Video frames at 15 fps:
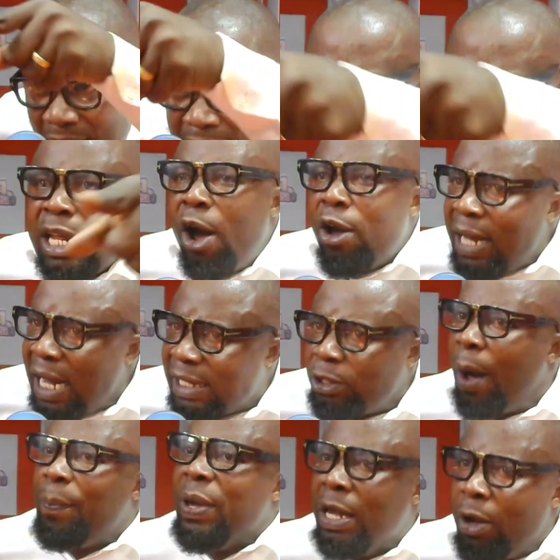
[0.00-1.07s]
Said the
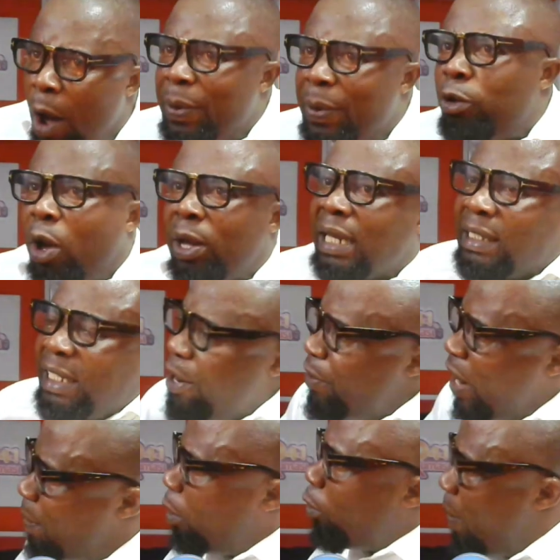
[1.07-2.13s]
Okaso, I'll be cocking
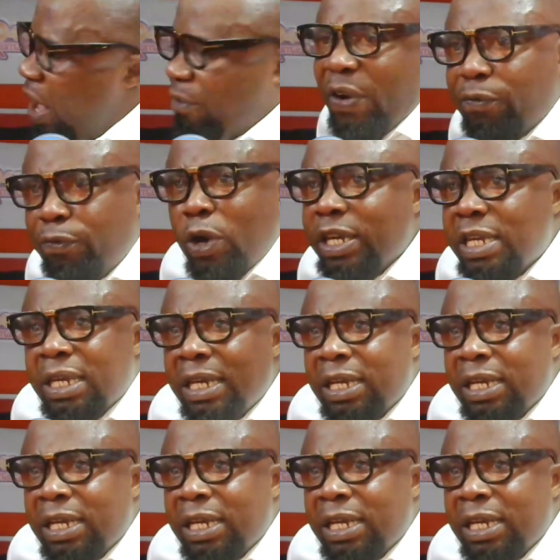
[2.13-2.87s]
your Makuman for you.